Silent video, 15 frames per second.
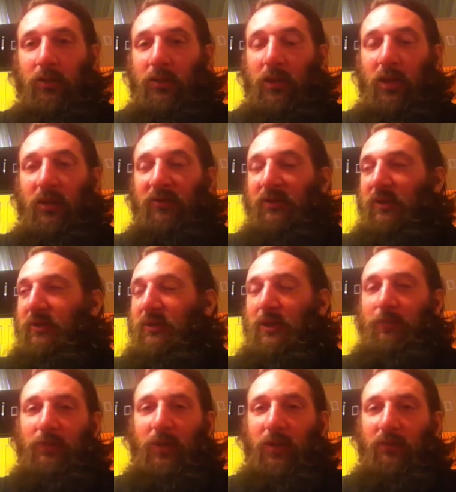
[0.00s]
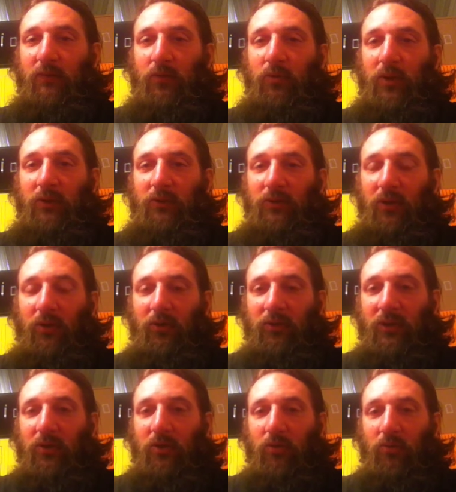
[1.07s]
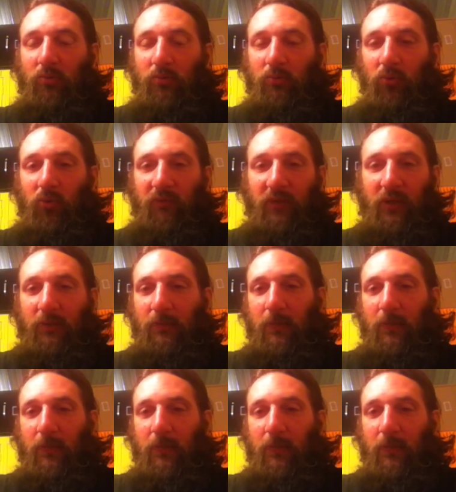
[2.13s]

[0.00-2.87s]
guys that stepped out of a Quentin Tarantino movie.